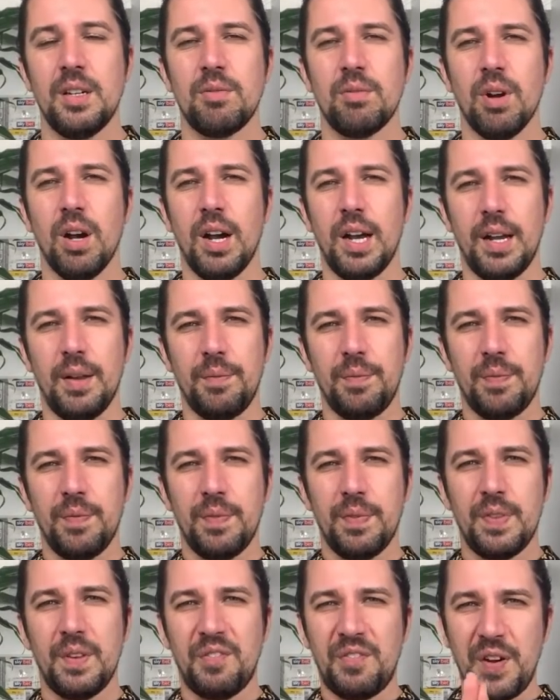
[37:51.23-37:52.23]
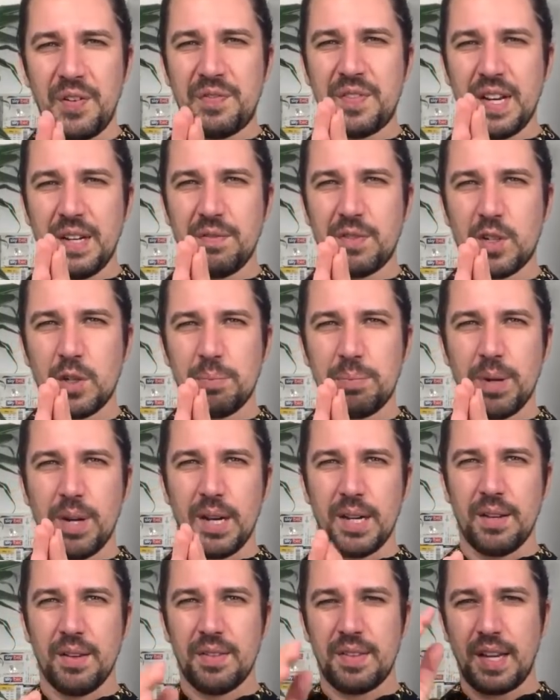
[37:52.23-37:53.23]
Right, the 15th
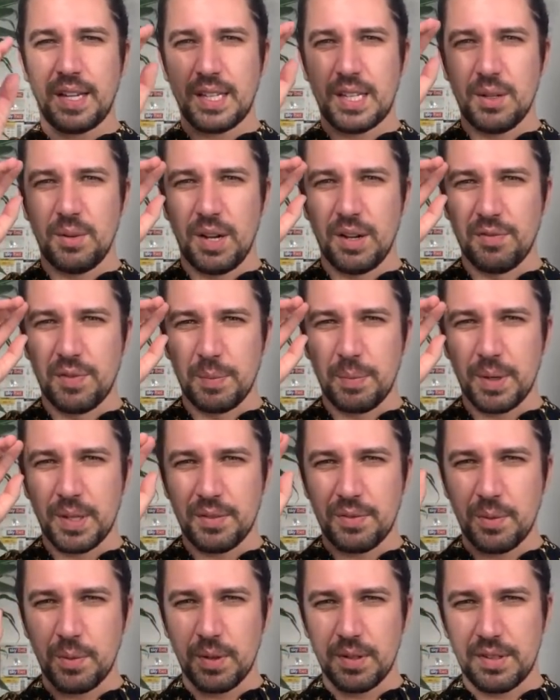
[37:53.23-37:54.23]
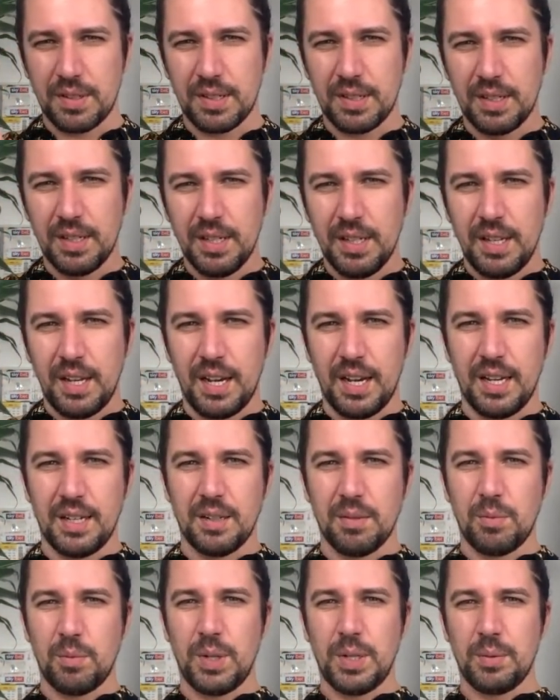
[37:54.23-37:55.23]
goodbye. Thank you everybody for watching,
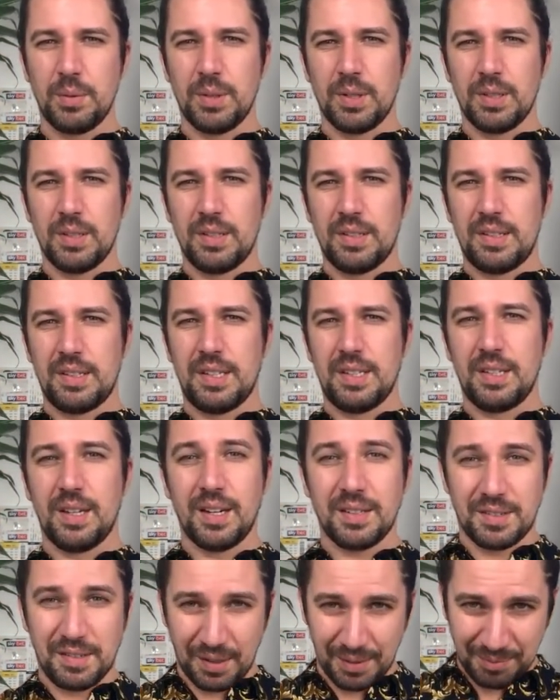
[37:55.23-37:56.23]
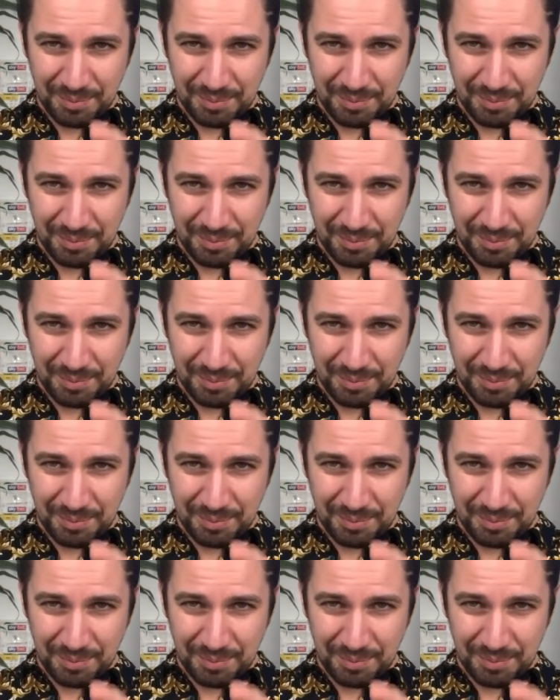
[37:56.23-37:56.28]
and we will see you.